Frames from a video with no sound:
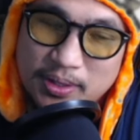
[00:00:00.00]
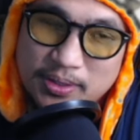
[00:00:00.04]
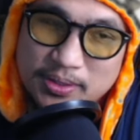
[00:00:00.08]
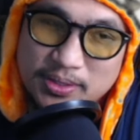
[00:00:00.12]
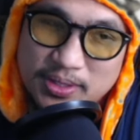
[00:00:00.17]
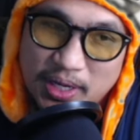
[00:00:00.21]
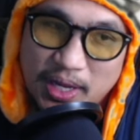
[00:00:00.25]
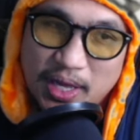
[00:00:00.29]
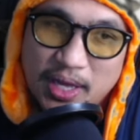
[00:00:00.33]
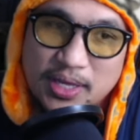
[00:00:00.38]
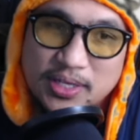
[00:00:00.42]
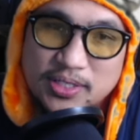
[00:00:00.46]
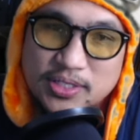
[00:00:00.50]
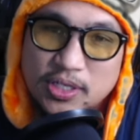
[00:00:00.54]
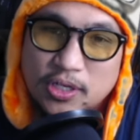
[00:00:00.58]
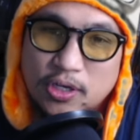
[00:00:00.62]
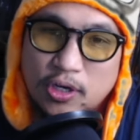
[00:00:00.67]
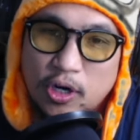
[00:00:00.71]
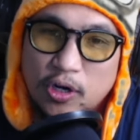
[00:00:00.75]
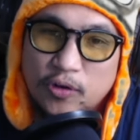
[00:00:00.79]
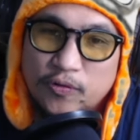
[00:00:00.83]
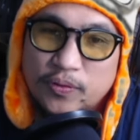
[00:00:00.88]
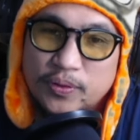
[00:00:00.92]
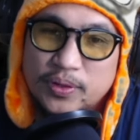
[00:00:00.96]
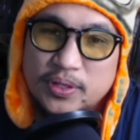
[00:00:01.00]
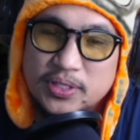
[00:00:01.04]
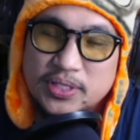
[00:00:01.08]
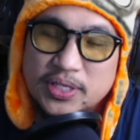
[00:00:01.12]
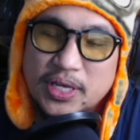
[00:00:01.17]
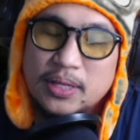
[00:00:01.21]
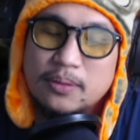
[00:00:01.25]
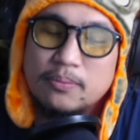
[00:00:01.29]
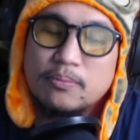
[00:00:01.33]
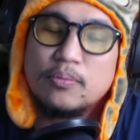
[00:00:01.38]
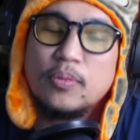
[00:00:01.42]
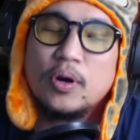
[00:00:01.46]
Today is the card from the
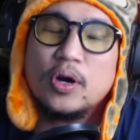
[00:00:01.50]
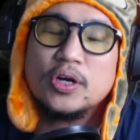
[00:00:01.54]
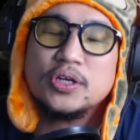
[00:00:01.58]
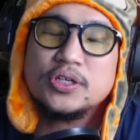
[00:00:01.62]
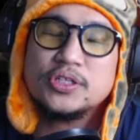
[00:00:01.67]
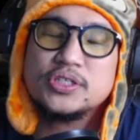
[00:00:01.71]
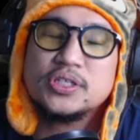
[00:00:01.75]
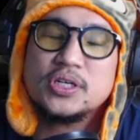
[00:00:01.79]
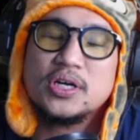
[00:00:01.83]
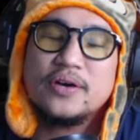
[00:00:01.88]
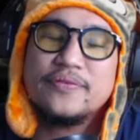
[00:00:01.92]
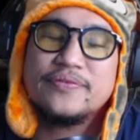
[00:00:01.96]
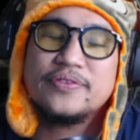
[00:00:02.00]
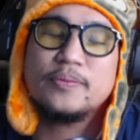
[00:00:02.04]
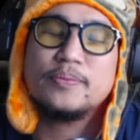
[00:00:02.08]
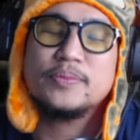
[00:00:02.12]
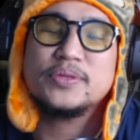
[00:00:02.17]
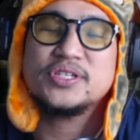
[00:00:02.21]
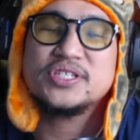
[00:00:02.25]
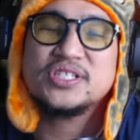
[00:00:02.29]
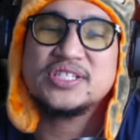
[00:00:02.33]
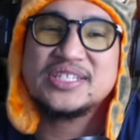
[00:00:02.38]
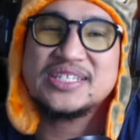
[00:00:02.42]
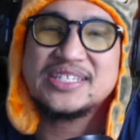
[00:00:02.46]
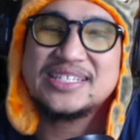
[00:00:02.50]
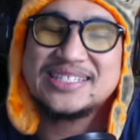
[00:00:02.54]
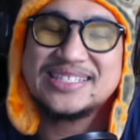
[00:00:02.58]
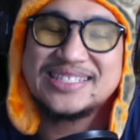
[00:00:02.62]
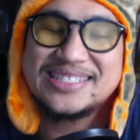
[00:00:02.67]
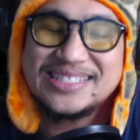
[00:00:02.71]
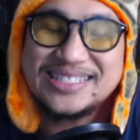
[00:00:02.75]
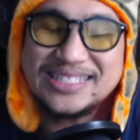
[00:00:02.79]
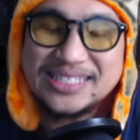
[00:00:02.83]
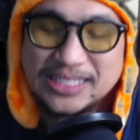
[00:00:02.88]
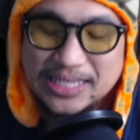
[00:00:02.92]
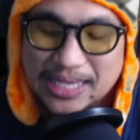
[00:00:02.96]
set, March of the
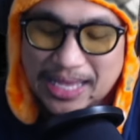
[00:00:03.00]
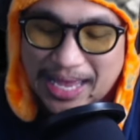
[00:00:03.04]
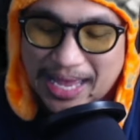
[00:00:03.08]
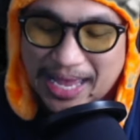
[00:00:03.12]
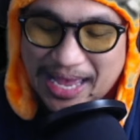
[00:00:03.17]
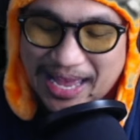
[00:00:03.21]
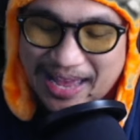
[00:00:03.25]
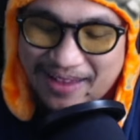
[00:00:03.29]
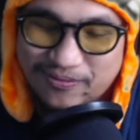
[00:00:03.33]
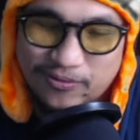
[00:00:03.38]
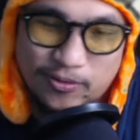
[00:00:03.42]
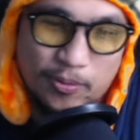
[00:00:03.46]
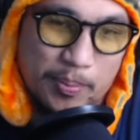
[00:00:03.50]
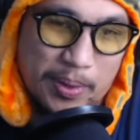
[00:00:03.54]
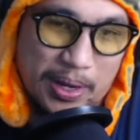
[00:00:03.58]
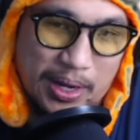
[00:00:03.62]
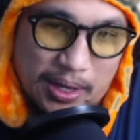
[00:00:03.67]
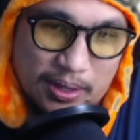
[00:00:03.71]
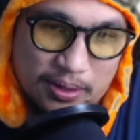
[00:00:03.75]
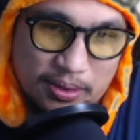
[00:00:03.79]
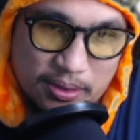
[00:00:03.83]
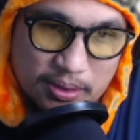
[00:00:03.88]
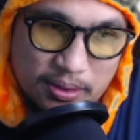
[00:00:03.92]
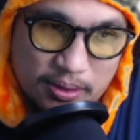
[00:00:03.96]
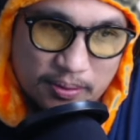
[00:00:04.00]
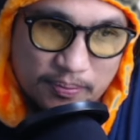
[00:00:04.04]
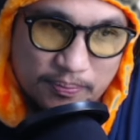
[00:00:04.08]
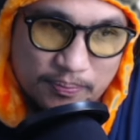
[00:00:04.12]
Machines Aftermath.